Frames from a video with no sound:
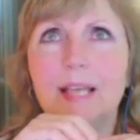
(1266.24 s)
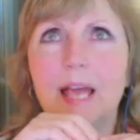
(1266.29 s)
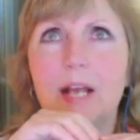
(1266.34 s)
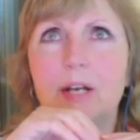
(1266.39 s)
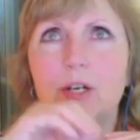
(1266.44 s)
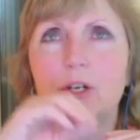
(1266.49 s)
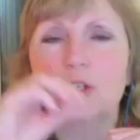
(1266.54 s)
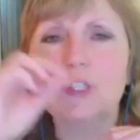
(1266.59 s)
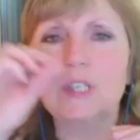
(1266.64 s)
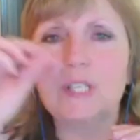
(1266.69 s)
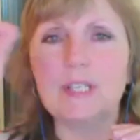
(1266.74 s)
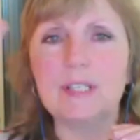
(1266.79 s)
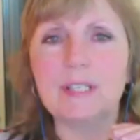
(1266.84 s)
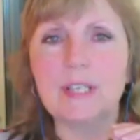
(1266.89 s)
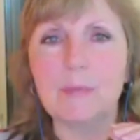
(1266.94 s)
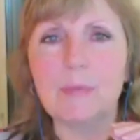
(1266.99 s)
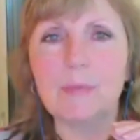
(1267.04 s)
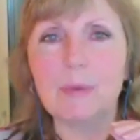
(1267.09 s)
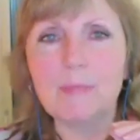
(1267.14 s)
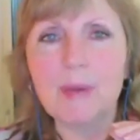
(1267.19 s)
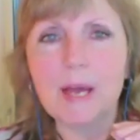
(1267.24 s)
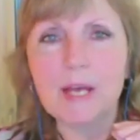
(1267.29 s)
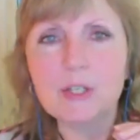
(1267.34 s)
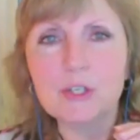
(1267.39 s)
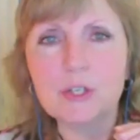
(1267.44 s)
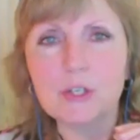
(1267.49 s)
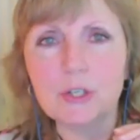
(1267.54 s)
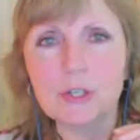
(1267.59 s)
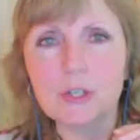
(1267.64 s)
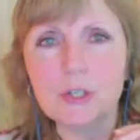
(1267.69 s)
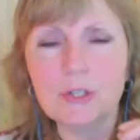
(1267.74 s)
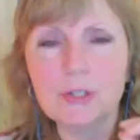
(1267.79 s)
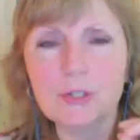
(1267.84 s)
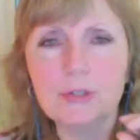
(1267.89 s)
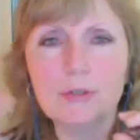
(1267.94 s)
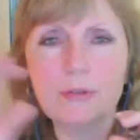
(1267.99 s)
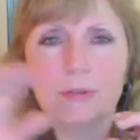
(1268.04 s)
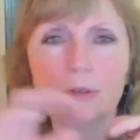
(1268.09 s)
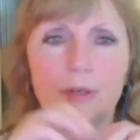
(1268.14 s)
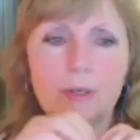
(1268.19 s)
energies can be measured.
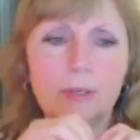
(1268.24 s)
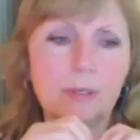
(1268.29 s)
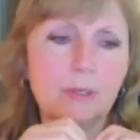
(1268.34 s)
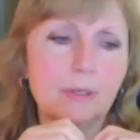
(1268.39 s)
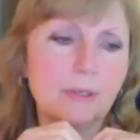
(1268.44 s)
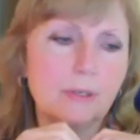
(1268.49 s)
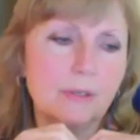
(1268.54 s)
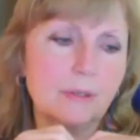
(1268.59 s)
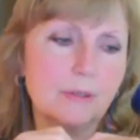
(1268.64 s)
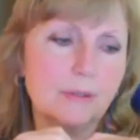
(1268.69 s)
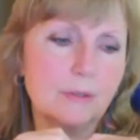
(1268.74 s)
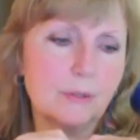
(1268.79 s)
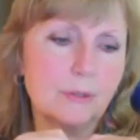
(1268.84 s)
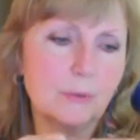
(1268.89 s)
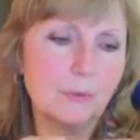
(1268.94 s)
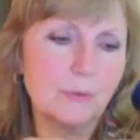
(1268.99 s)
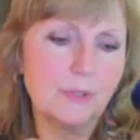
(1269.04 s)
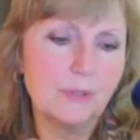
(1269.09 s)
Uh, so